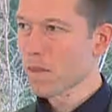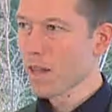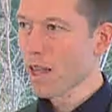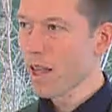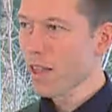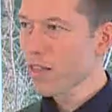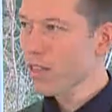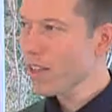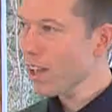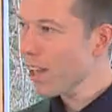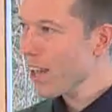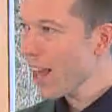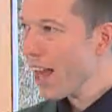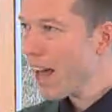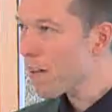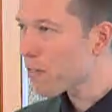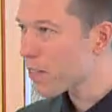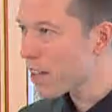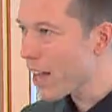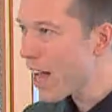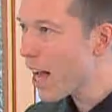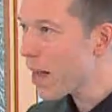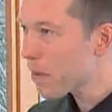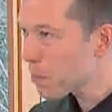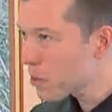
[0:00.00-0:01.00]
The
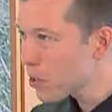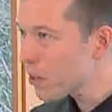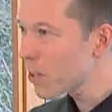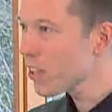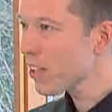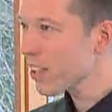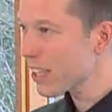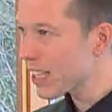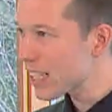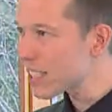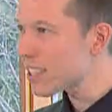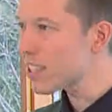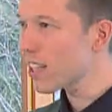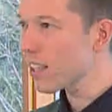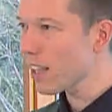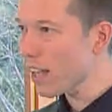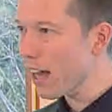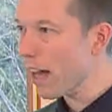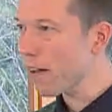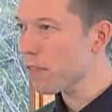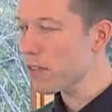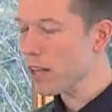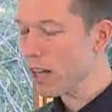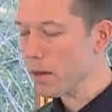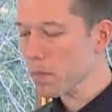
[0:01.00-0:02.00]
left, absolutely, it's the
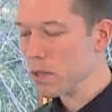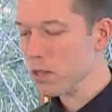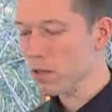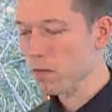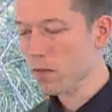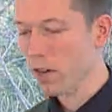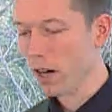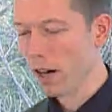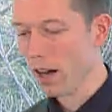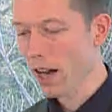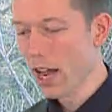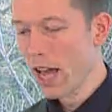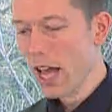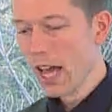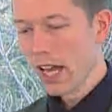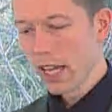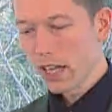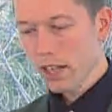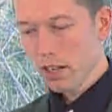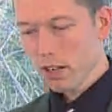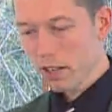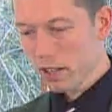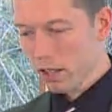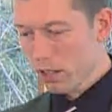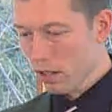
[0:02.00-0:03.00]
left hemisphere.
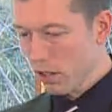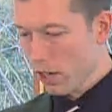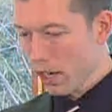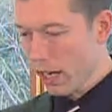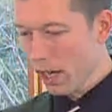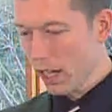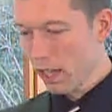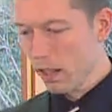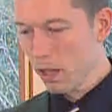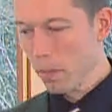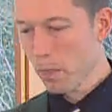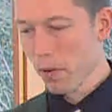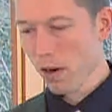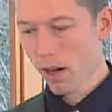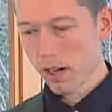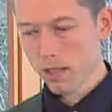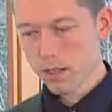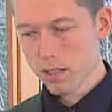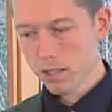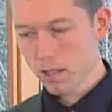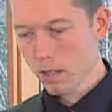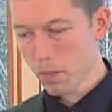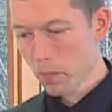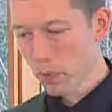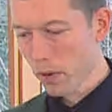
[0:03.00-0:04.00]
You're getting the
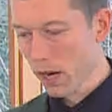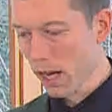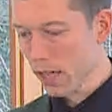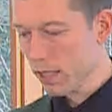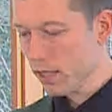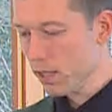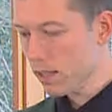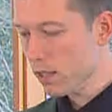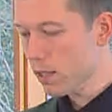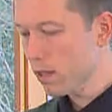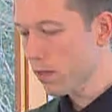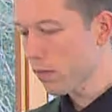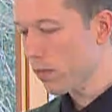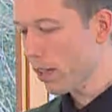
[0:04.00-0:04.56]
parts and processes of